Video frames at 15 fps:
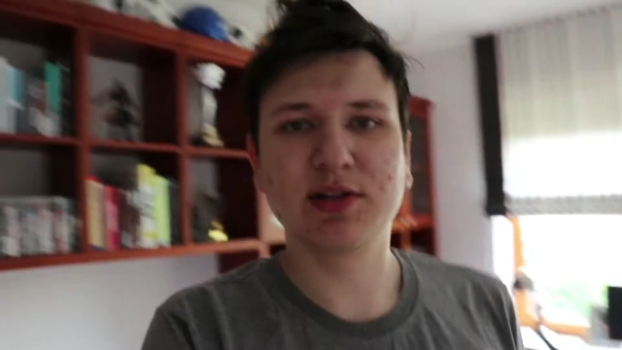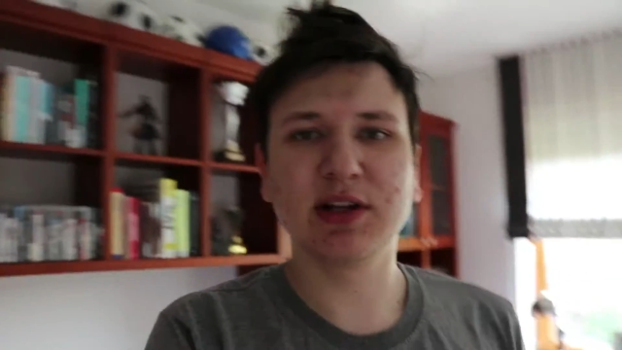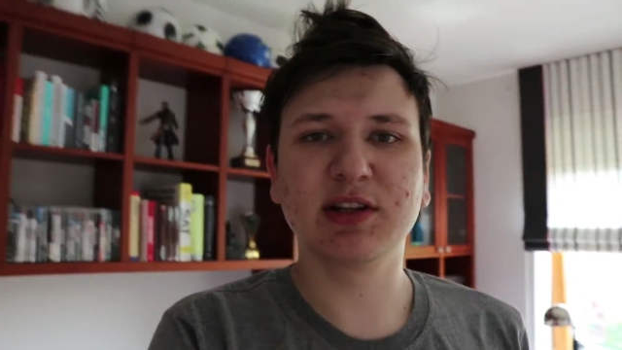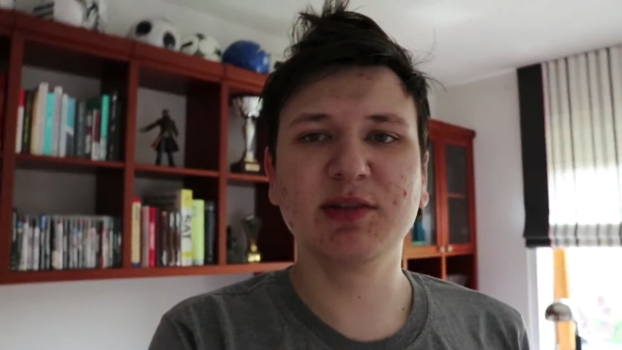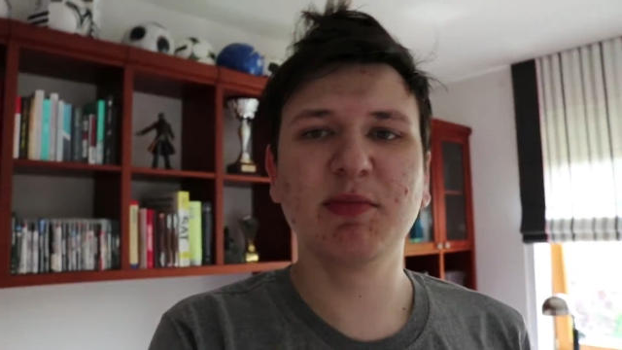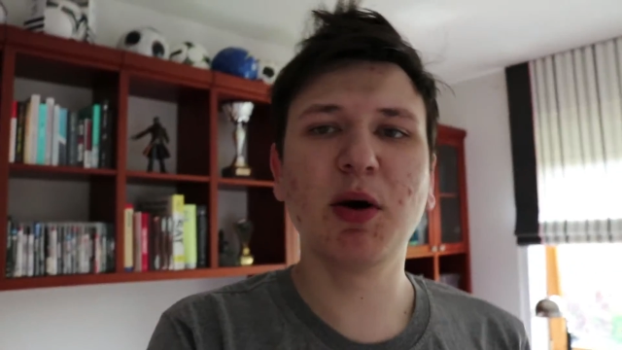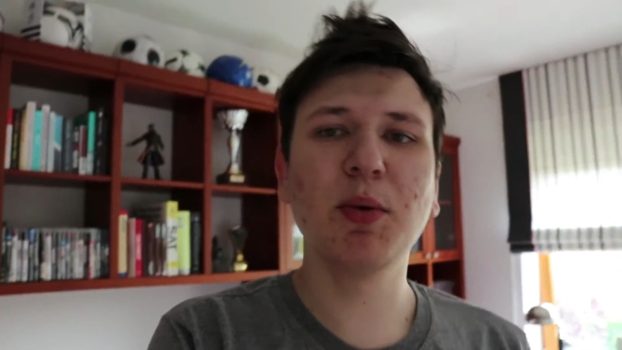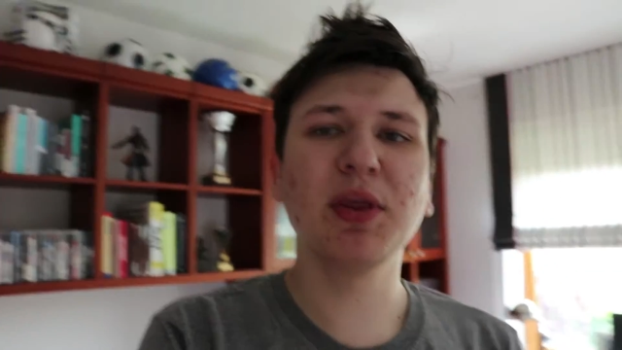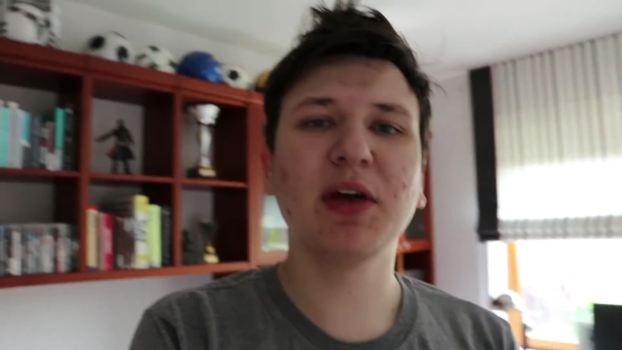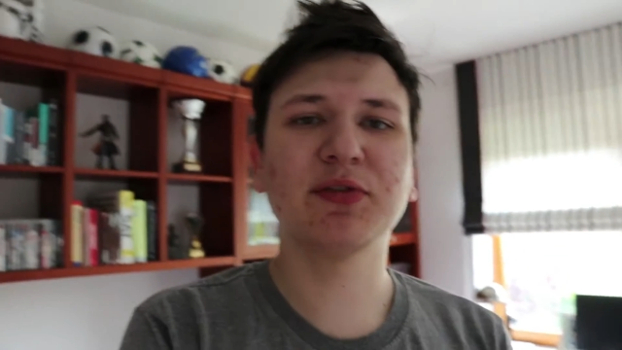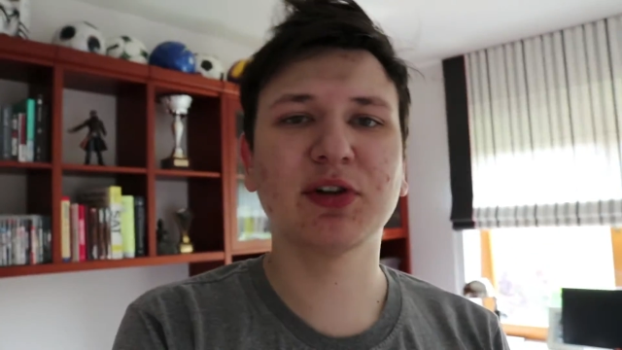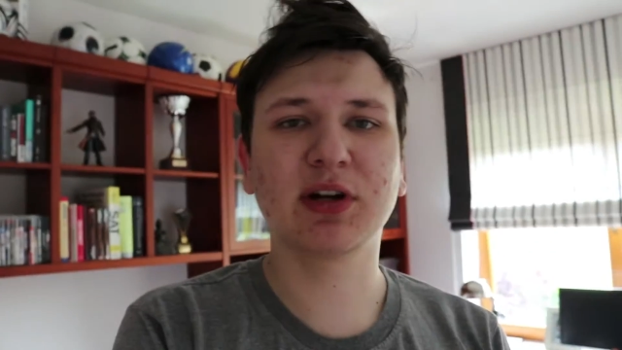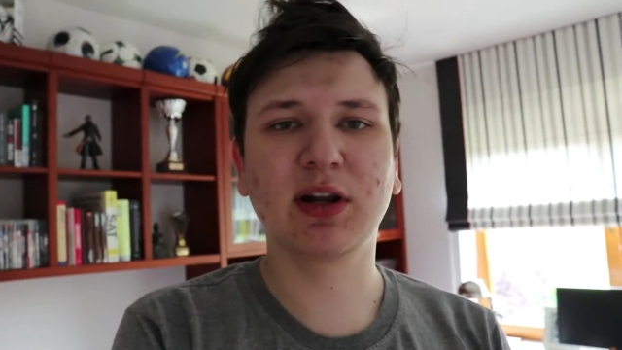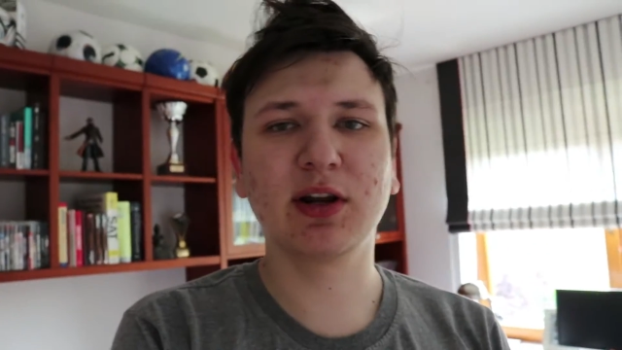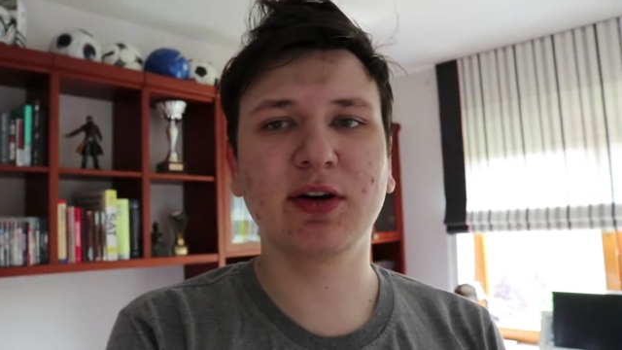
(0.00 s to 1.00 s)
So at the moment
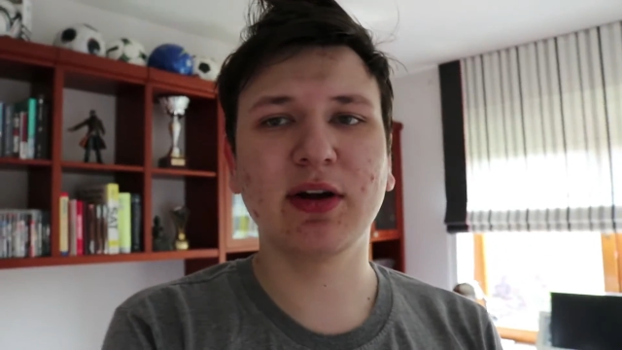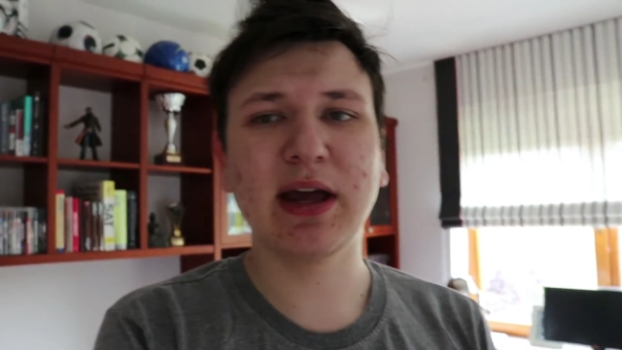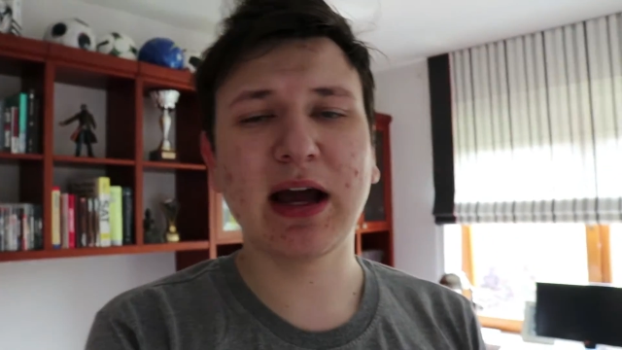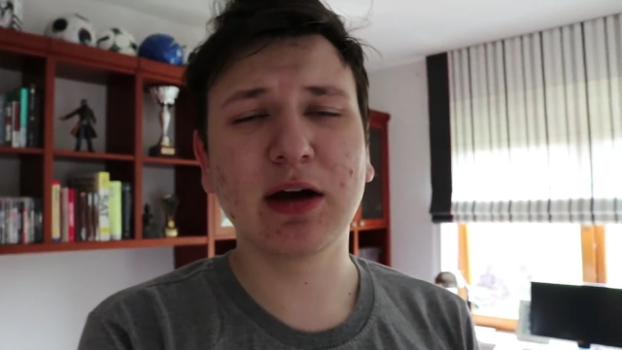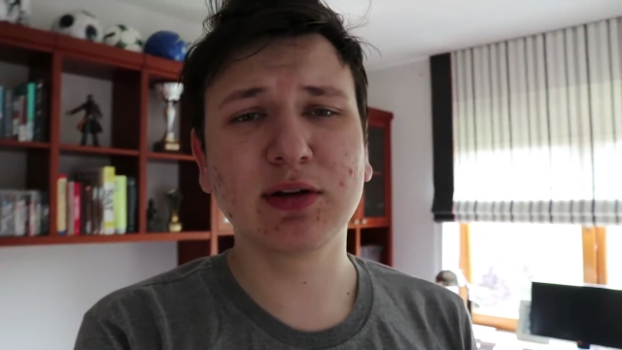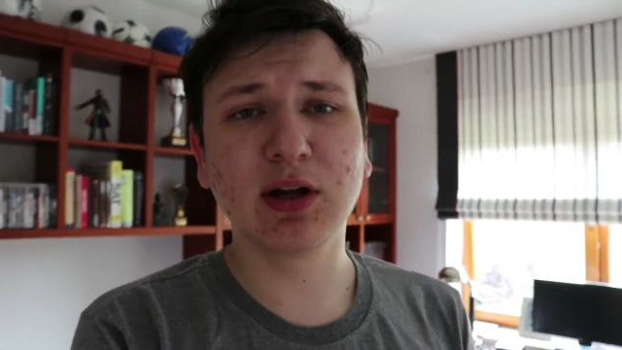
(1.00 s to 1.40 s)
after clearing out